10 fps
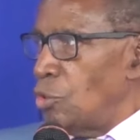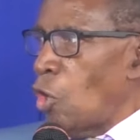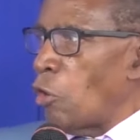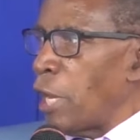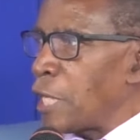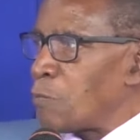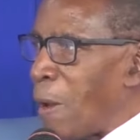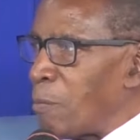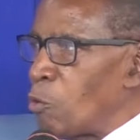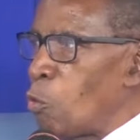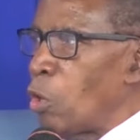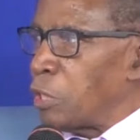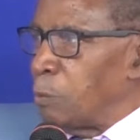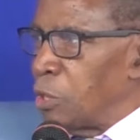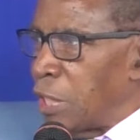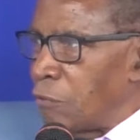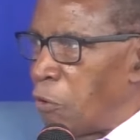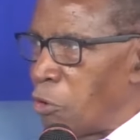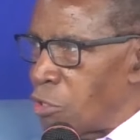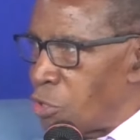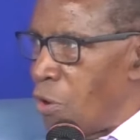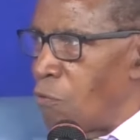Don't expect me to worship Jesus for you.